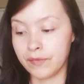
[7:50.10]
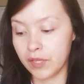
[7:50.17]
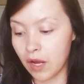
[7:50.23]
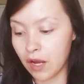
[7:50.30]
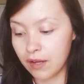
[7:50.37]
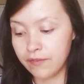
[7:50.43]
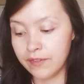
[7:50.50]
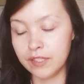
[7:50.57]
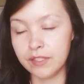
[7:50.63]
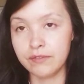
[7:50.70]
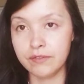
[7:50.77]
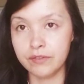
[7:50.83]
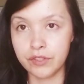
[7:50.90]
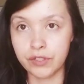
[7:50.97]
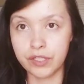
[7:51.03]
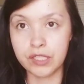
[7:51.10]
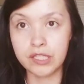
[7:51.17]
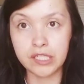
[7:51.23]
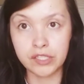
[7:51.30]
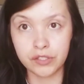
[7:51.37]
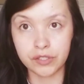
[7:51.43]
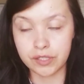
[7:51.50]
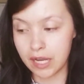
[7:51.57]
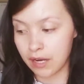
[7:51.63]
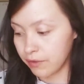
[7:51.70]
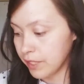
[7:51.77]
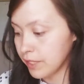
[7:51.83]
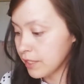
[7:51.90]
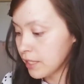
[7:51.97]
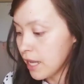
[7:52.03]
office during teacher's
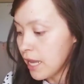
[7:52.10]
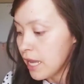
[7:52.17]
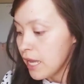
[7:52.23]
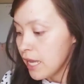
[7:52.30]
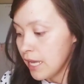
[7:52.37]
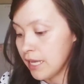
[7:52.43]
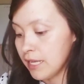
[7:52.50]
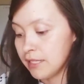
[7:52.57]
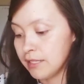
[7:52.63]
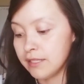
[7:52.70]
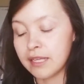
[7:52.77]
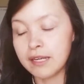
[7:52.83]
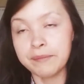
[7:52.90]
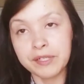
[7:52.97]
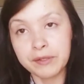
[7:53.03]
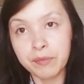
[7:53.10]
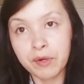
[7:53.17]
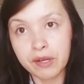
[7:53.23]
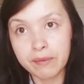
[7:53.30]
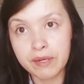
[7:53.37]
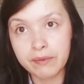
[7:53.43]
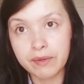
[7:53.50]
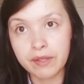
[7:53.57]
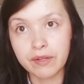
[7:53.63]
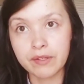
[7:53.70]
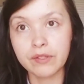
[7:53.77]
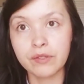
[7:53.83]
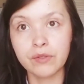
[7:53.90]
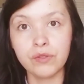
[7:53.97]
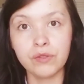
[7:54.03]
hours and set up an appointment with her
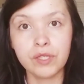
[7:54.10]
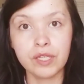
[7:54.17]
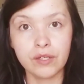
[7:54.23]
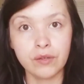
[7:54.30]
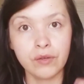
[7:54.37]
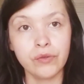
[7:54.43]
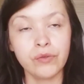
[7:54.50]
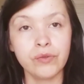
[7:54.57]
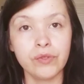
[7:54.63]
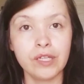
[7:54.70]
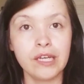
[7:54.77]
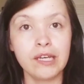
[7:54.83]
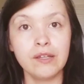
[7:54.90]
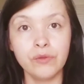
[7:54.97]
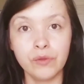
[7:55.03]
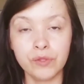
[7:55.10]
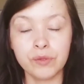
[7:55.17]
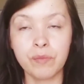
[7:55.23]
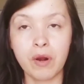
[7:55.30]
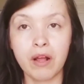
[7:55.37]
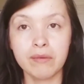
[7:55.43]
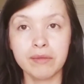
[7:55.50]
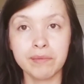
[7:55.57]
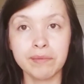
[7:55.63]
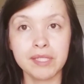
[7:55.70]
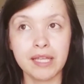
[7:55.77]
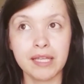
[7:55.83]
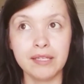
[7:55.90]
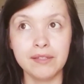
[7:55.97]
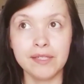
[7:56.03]
so you can go through those problems
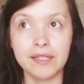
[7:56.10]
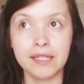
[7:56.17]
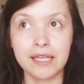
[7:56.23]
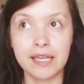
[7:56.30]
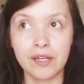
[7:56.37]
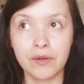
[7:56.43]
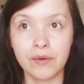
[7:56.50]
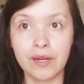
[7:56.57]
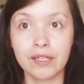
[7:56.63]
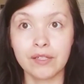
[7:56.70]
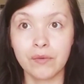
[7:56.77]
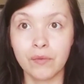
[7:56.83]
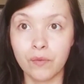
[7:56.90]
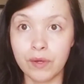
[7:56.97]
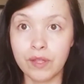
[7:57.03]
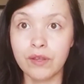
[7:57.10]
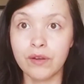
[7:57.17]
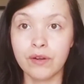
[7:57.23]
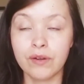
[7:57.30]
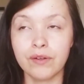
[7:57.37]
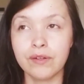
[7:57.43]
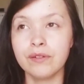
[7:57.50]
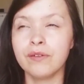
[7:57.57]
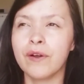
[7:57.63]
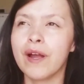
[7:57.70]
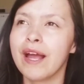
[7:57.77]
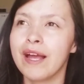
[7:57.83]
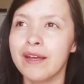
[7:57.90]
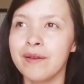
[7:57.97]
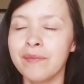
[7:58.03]
that you didn't get correct with her or
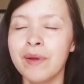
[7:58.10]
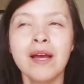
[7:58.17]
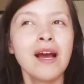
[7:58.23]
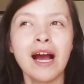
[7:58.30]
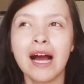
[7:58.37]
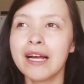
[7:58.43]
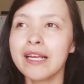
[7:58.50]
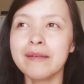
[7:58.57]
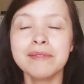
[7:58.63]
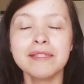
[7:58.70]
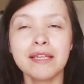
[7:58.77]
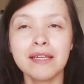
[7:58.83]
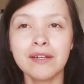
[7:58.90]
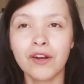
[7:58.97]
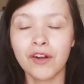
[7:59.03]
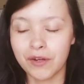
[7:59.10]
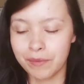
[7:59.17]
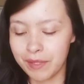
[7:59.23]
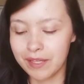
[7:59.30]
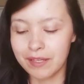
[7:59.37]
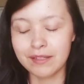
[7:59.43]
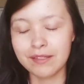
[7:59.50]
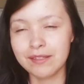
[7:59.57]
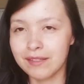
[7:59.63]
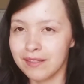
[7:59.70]
him. I keep saying her because